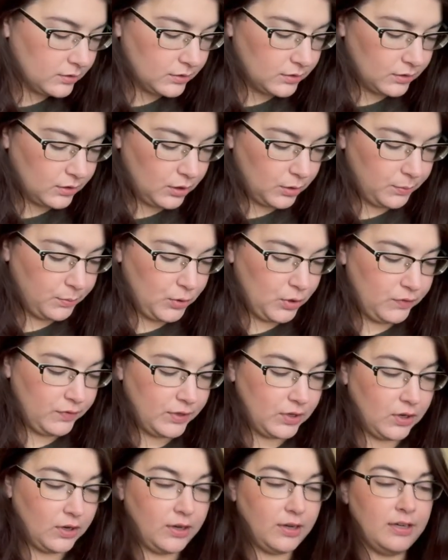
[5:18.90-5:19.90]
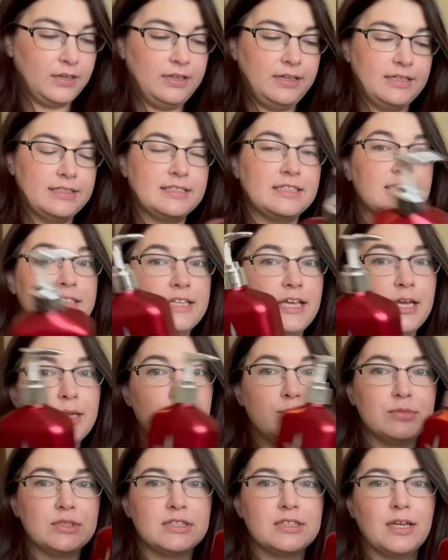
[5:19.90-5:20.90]
go, moving on is this
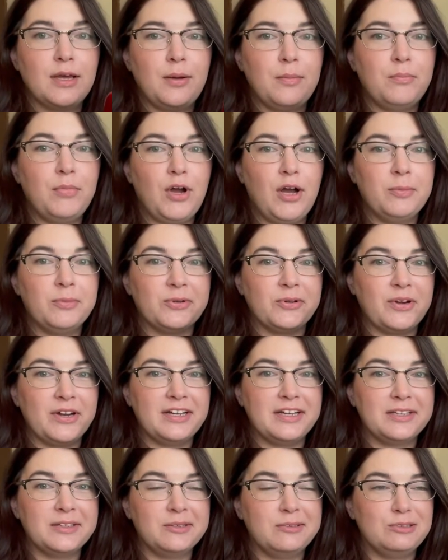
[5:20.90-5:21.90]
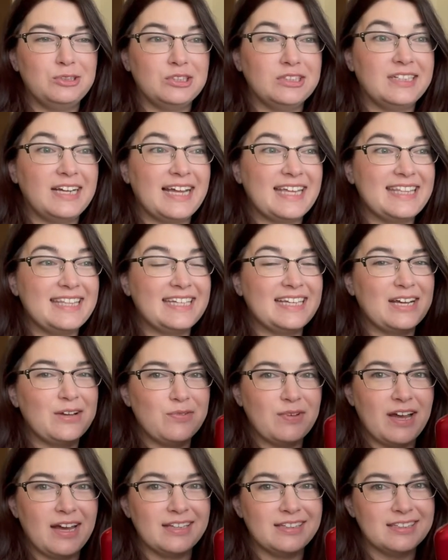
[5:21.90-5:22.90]
Hempz pomegranate lotion. I think I've
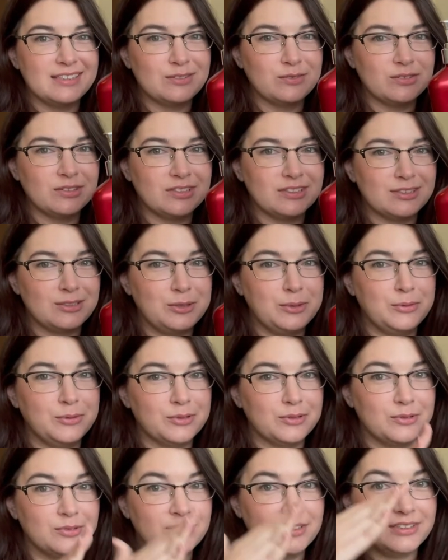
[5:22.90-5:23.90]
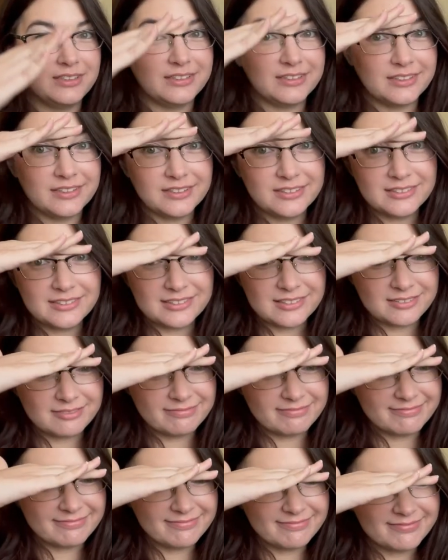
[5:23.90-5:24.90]
had this for like two or three years,
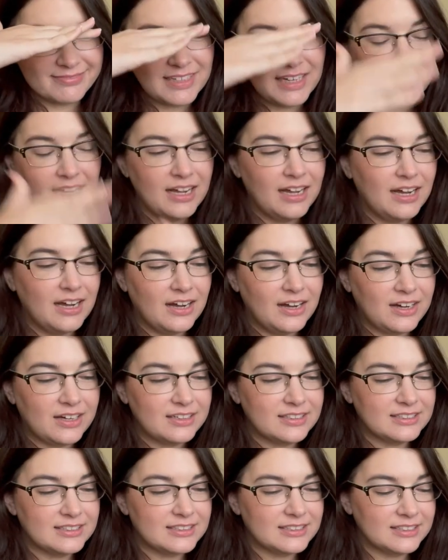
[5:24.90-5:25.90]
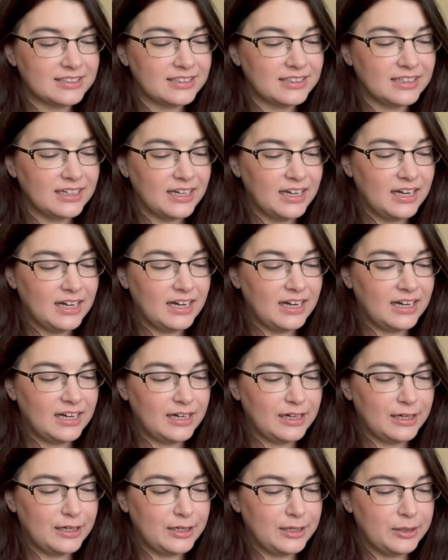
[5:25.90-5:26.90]
honestly.
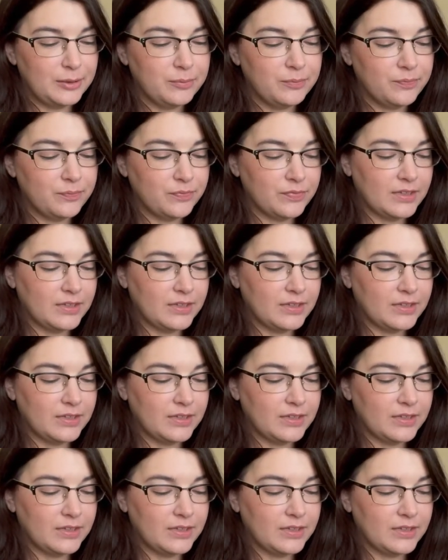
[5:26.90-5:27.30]
Um,